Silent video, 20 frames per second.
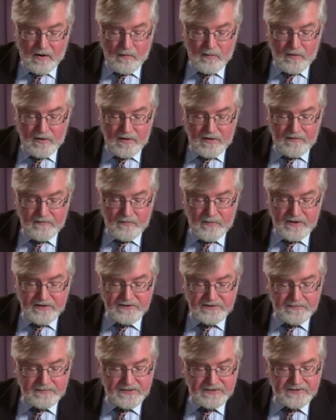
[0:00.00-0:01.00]
a word of
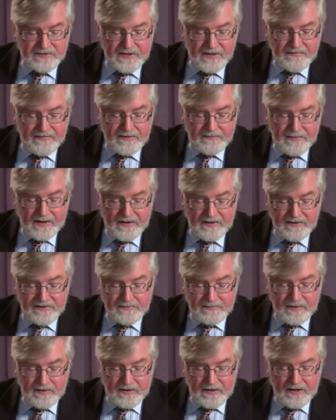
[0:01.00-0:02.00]
wisdom is given by the
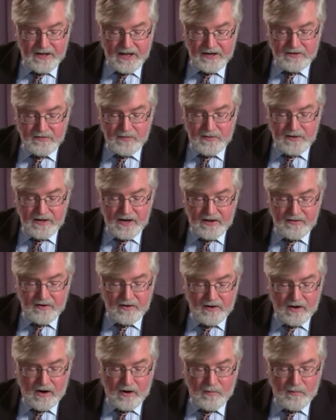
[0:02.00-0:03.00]
Spirit, and to
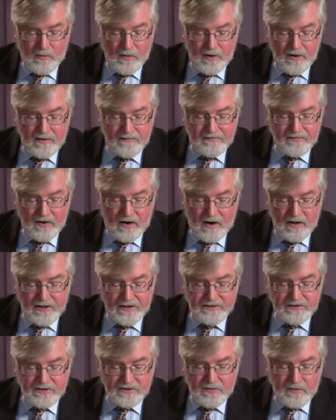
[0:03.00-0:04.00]
another a word of
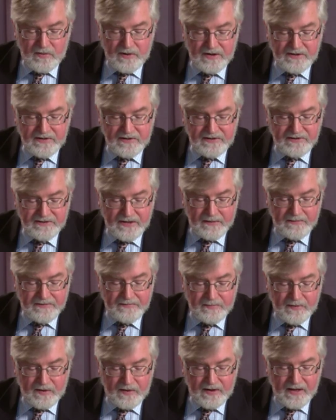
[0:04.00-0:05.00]
knowledge according to the same
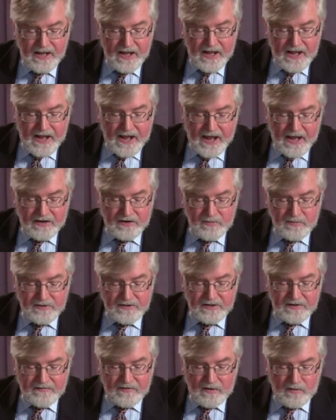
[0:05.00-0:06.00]
Spirit, and to
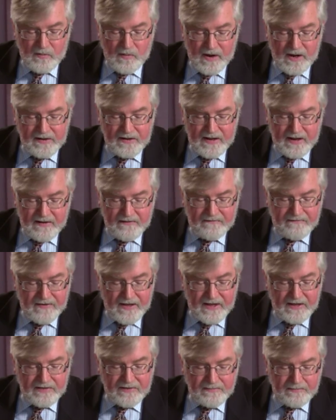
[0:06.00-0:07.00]
a different one
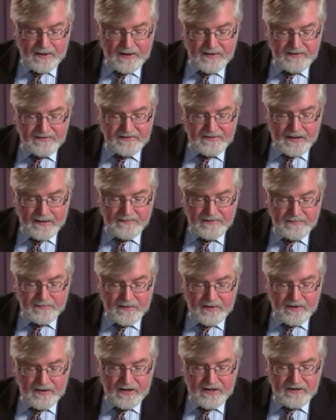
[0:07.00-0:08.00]
faith by the same
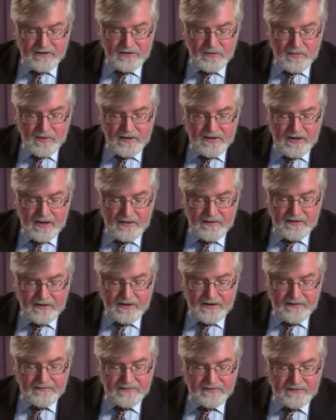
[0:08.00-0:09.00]
Spirit, and to another
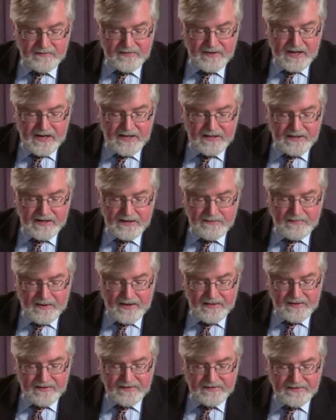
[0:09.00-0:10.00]
gifts of healing
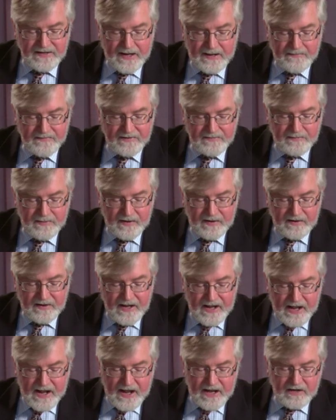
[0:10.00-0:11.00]
by the same
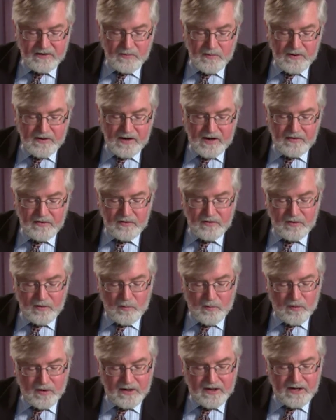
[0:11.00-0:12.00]
Spirit, and to another
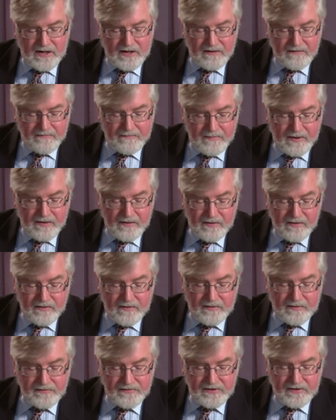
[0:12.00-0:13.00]
the working of
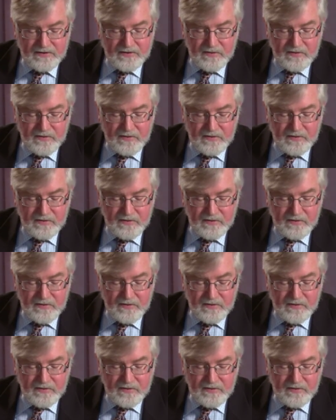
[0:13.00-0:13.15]
miracles,